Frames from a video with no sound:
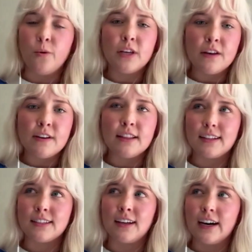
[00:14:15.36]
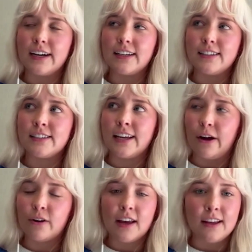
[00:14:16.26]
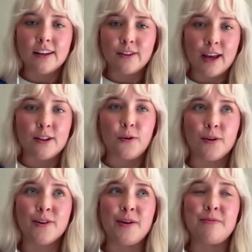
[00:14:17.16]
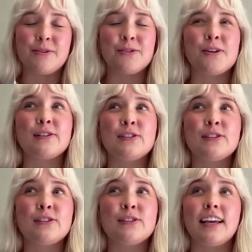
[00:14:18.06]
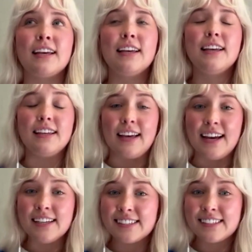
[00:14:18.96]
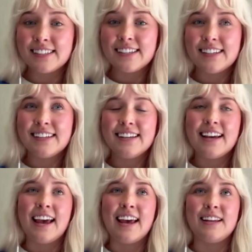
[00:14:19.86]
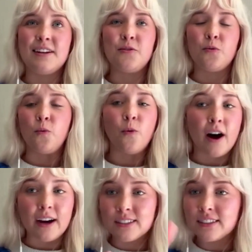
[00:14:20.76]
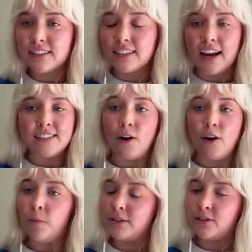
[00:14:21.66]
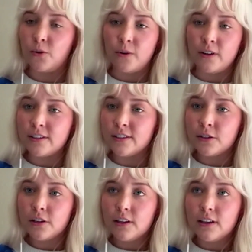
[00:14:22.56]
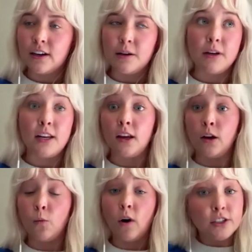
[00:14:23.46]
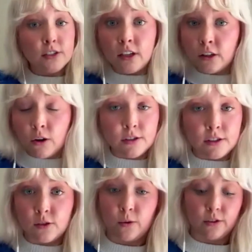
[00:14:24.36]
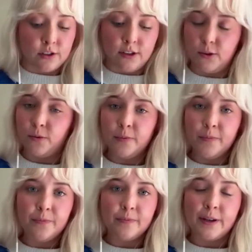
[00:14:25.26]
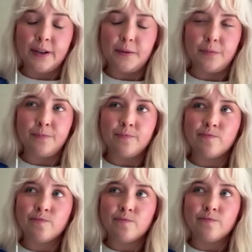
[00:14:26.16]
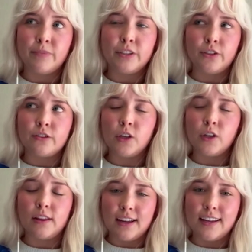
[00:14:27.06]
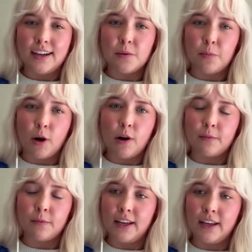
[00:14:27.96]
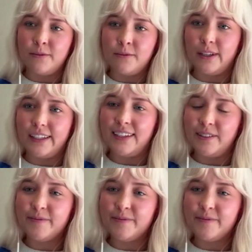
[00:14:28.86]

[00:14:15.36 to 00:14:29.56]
giving that to God and just saying, okay, Lord, I'm going to start saying yes, and watch as he opens doors, and watch as he closes doors too. um but just knowing that he has a perfect plan, really.